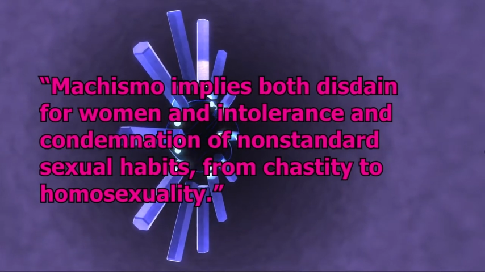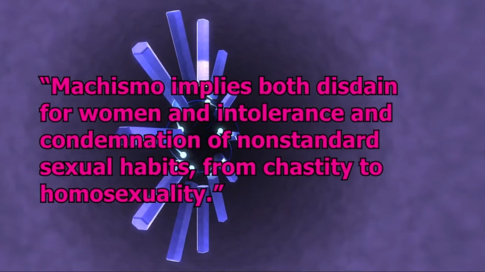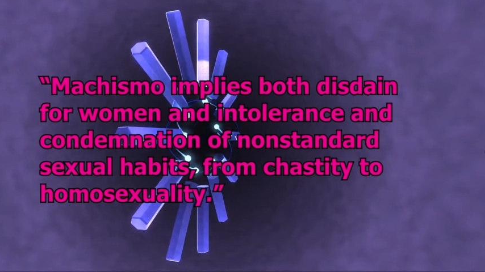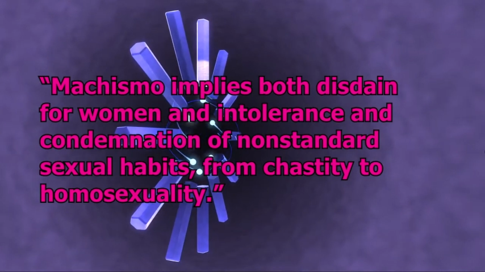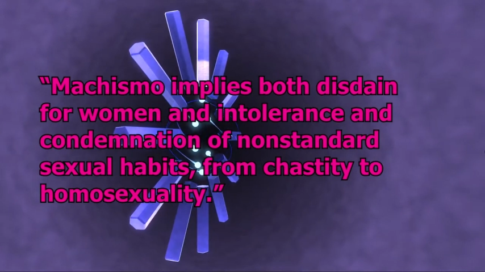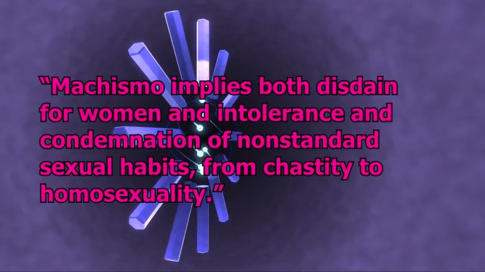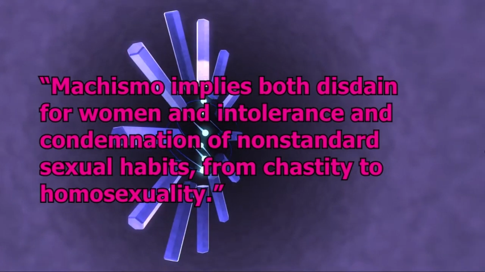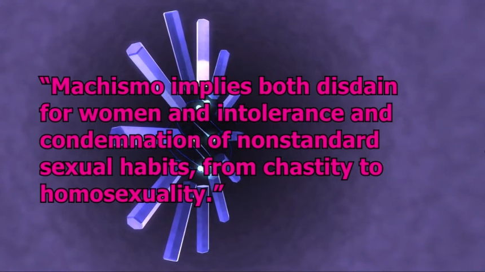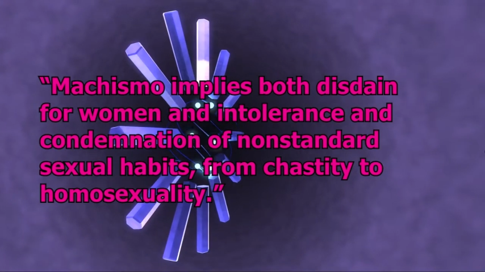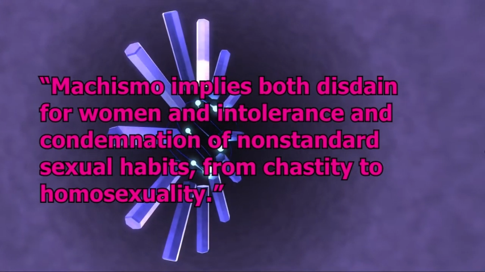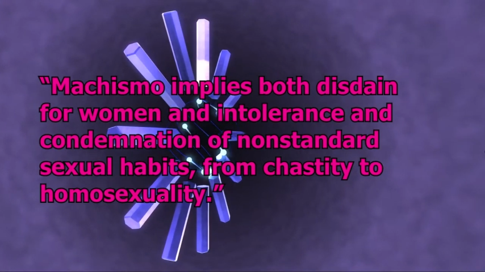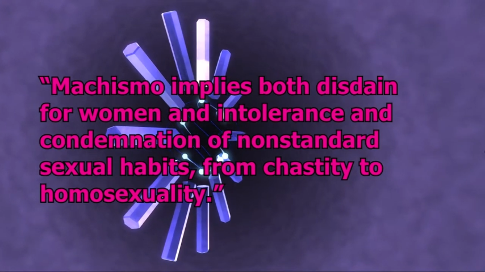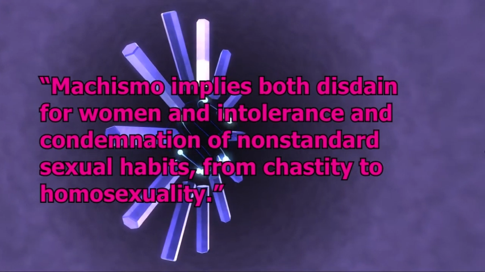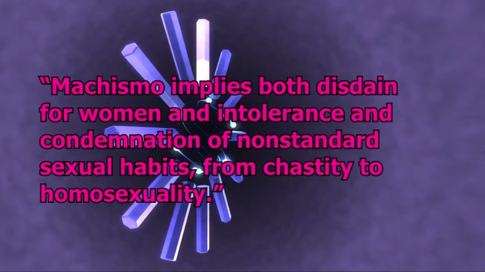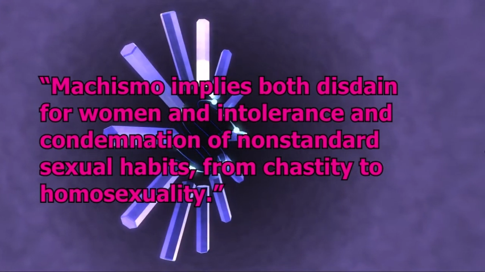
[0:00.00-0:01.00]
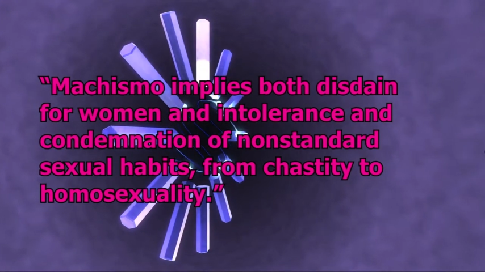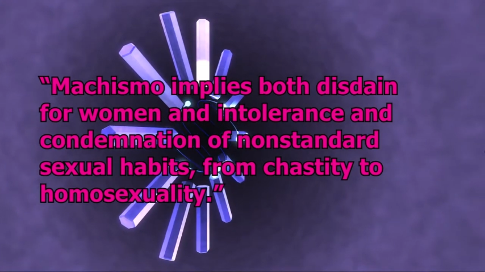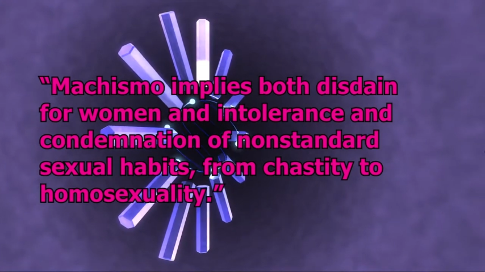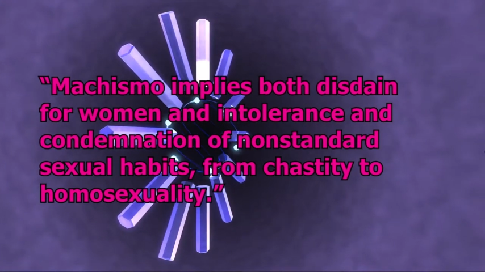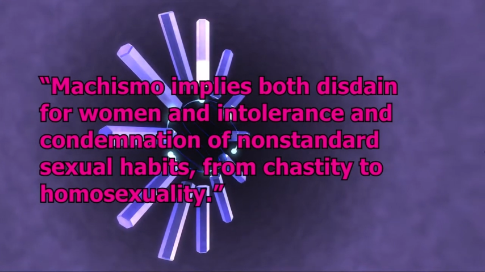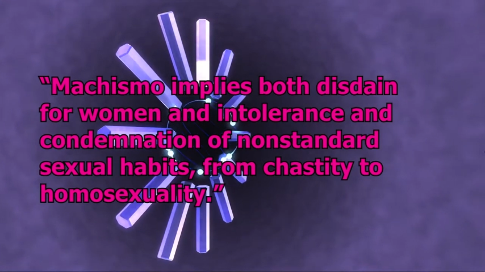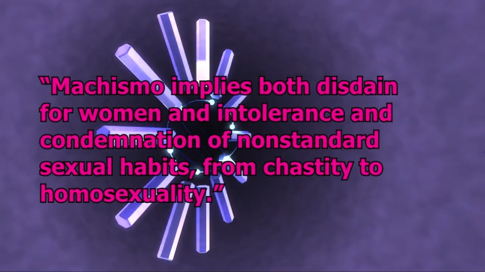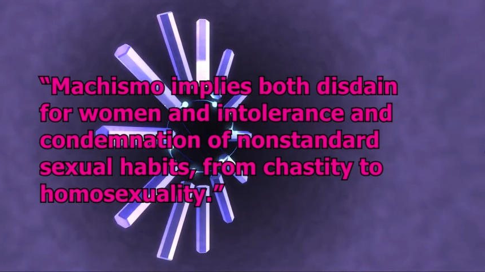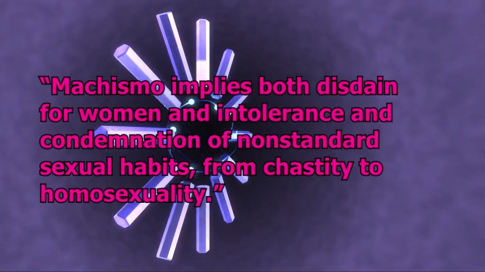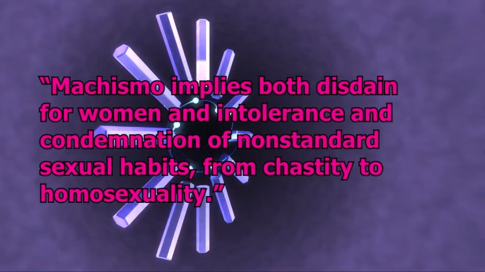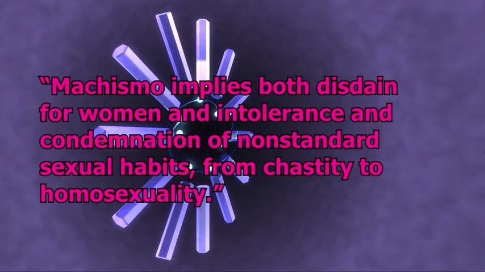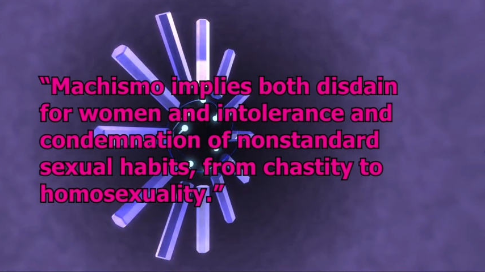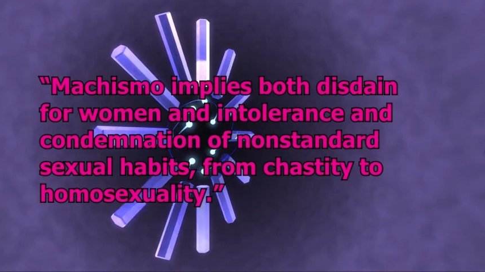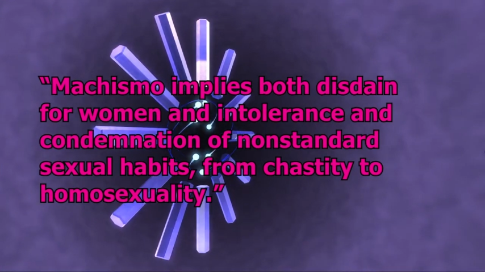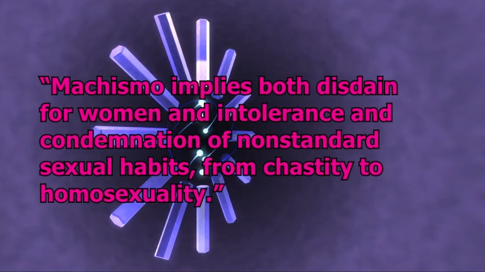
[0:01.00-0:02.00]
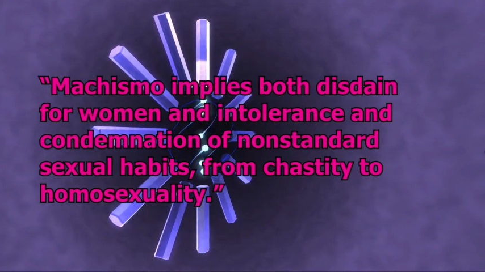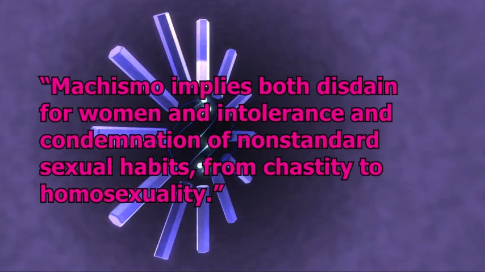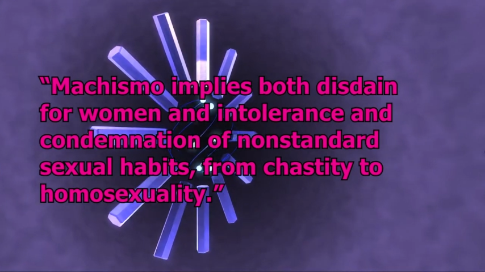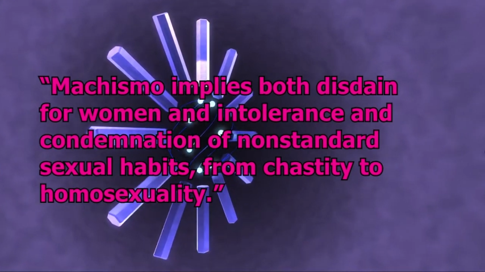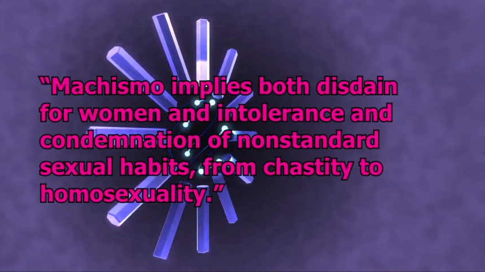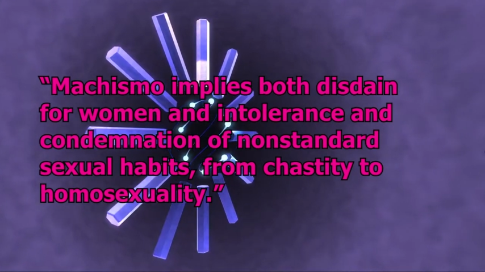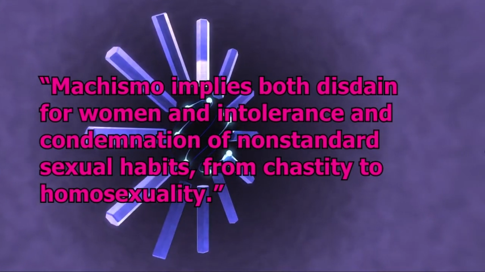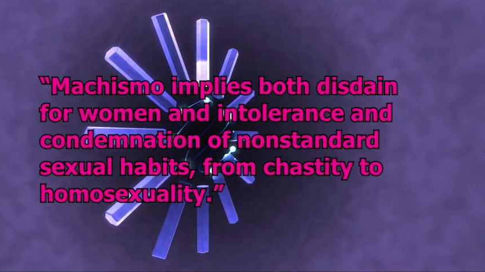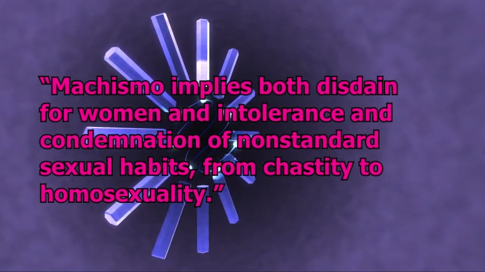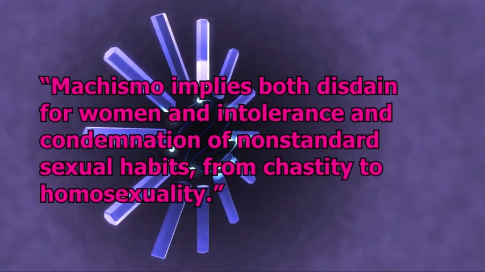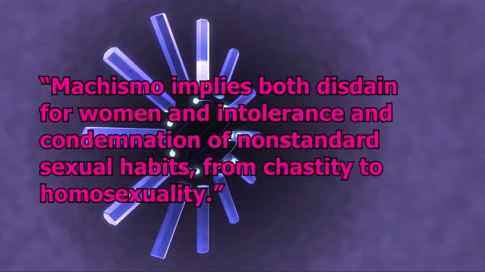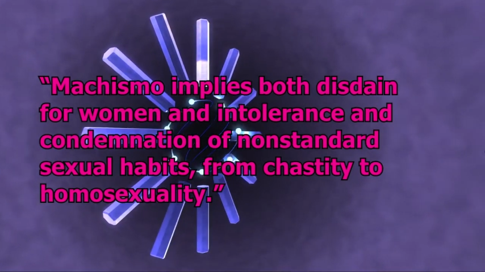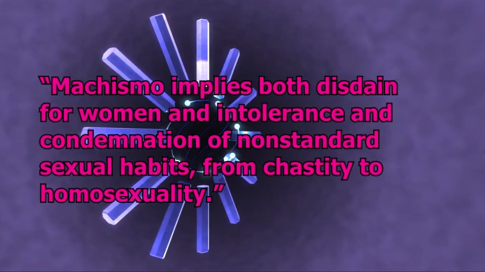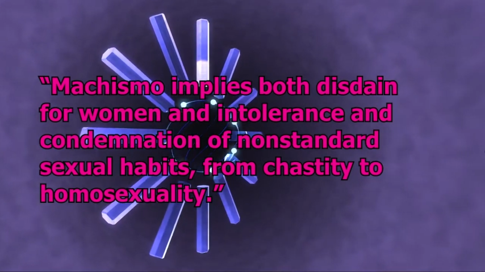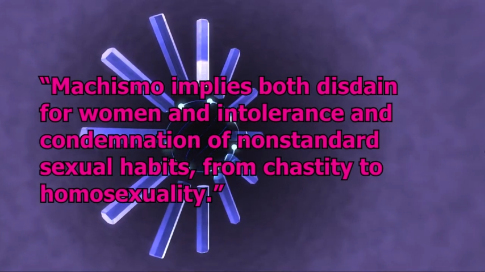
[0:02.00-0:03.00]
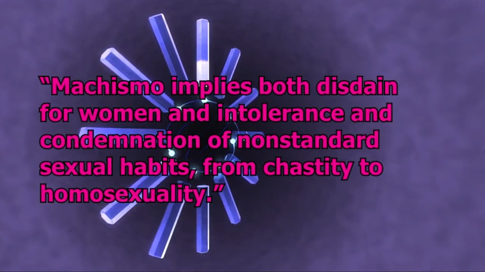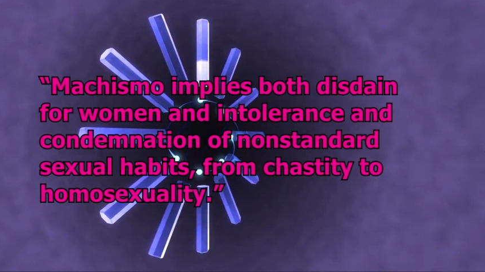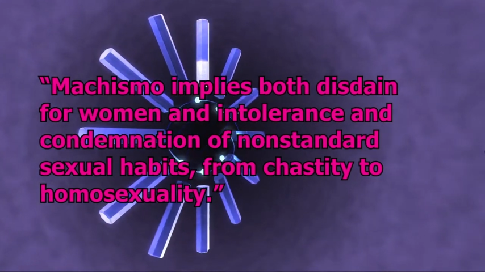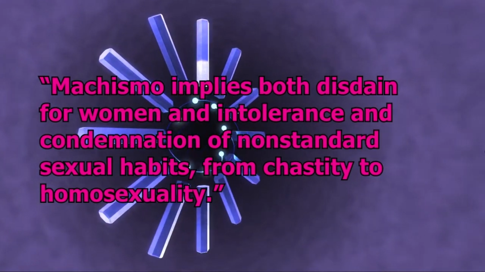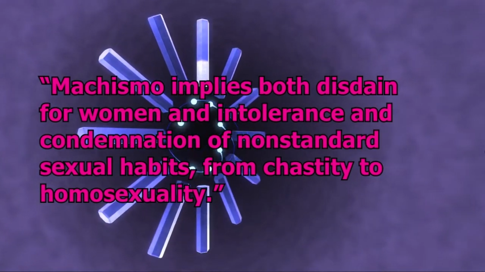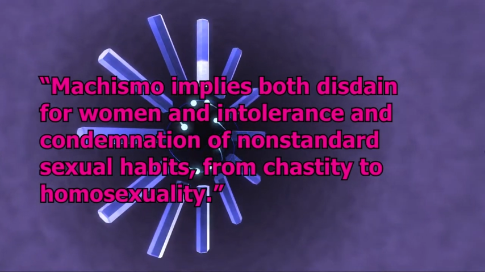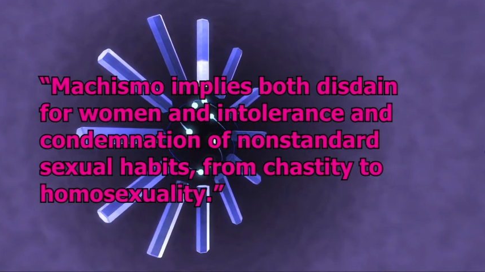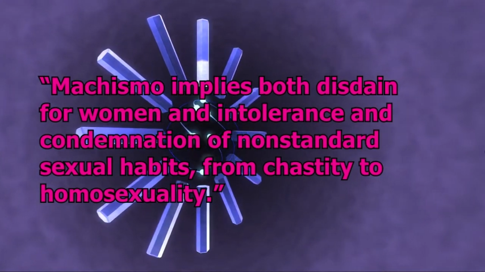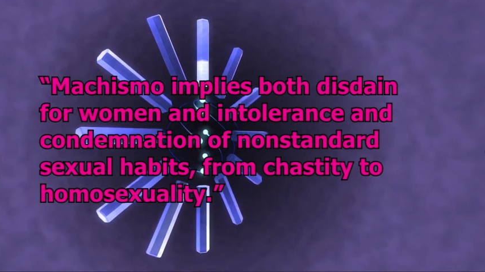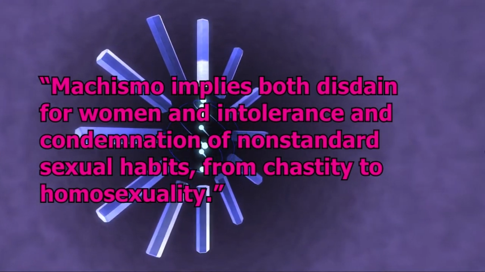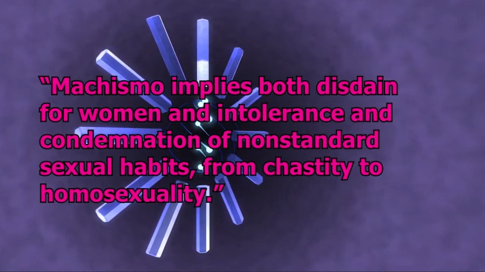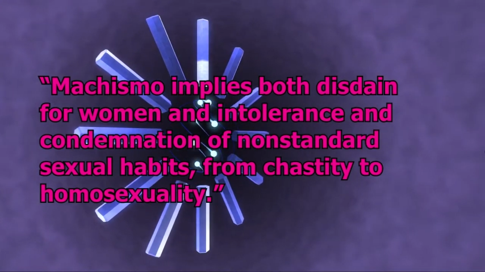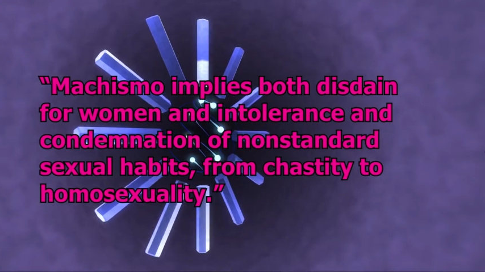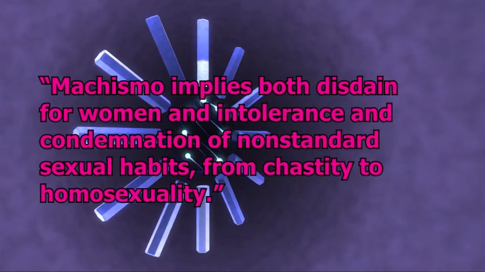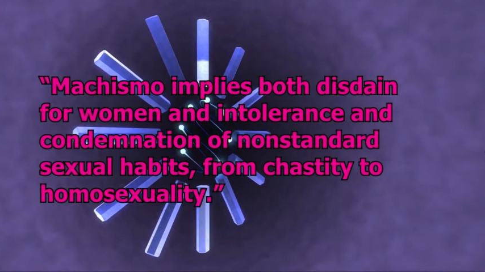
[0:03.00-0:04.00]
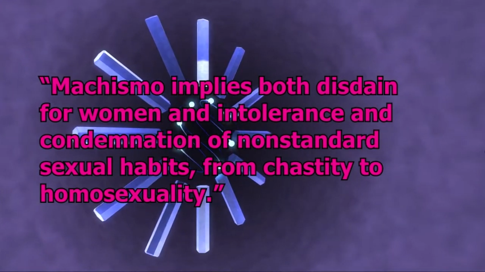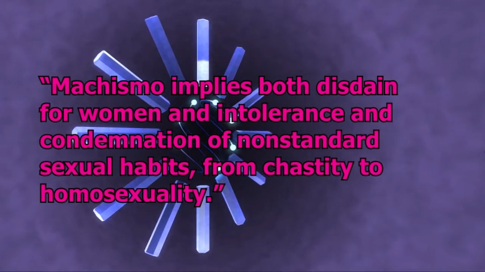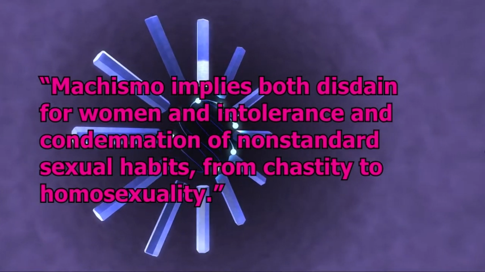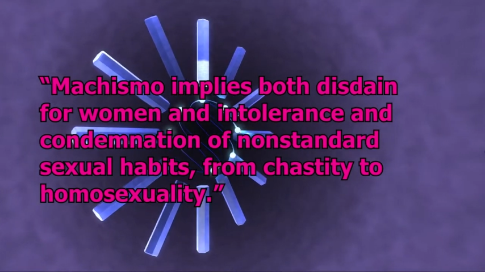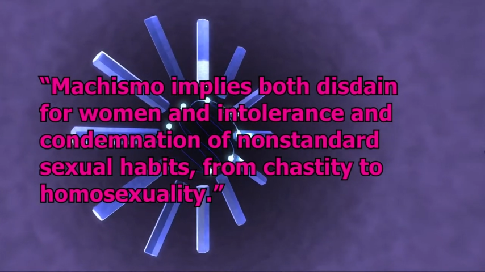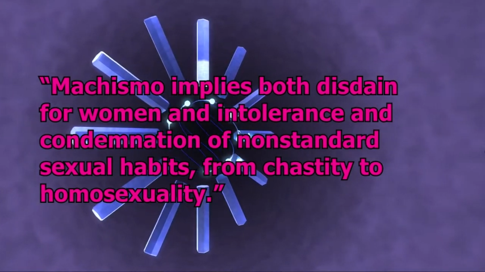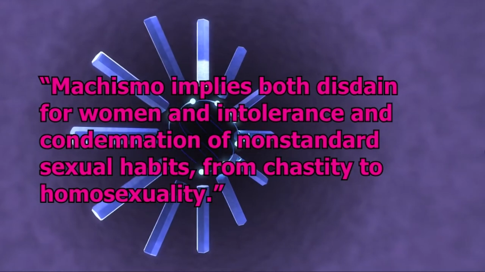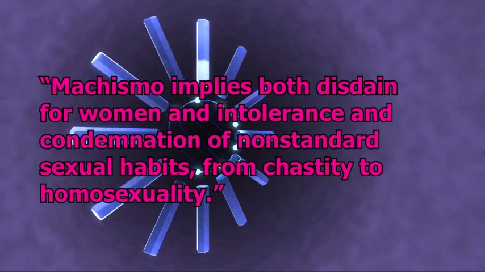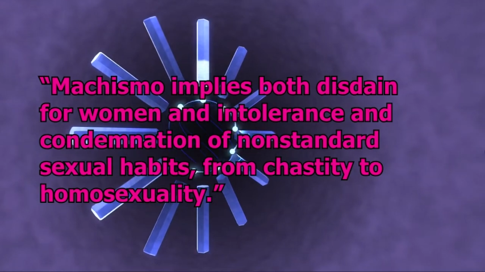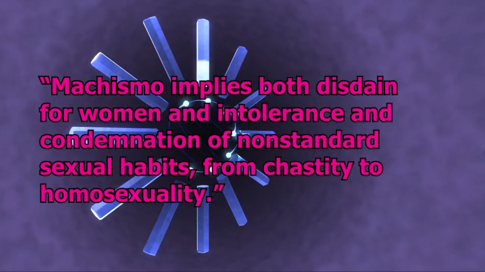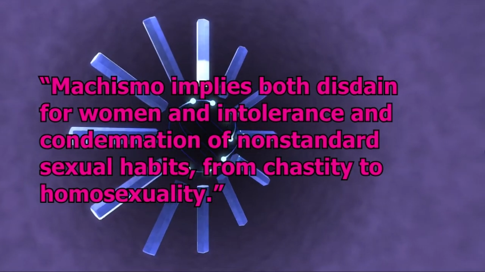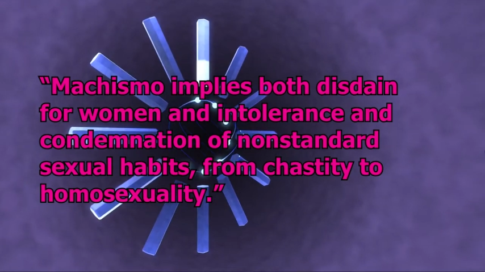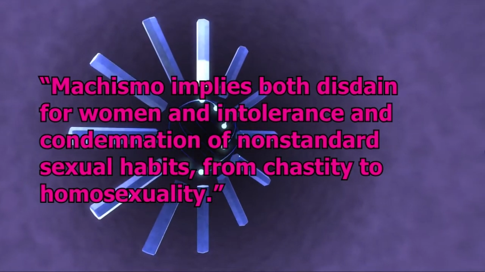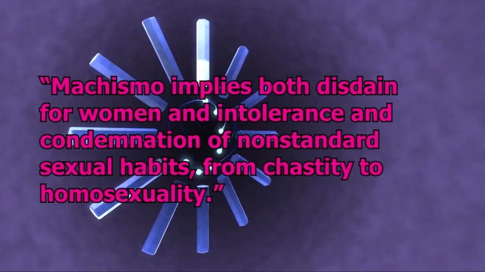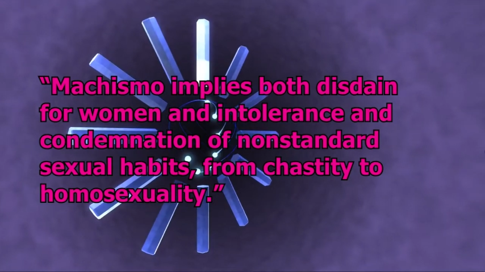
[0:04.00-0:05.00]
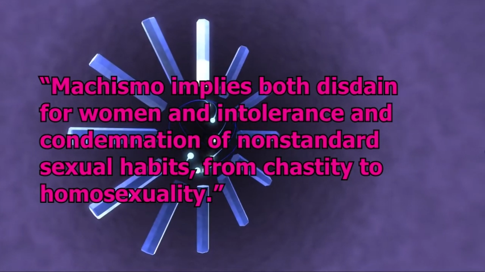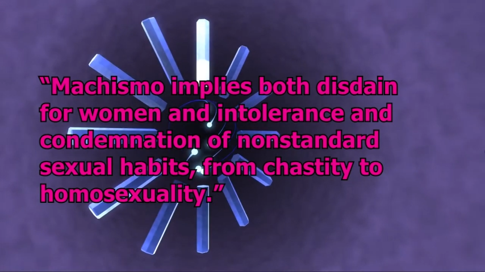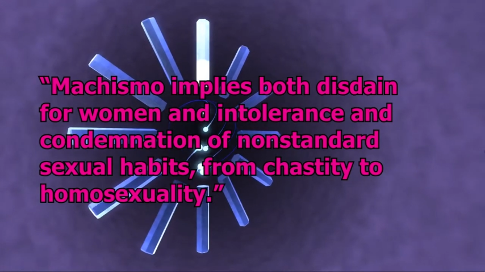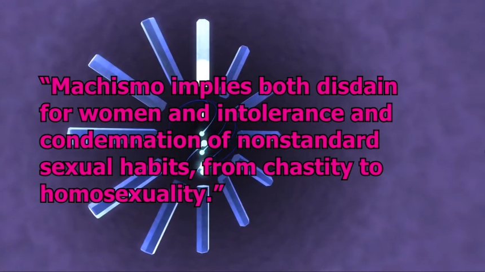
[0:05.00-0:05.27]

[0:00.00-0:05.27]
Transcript: (no speaker visible)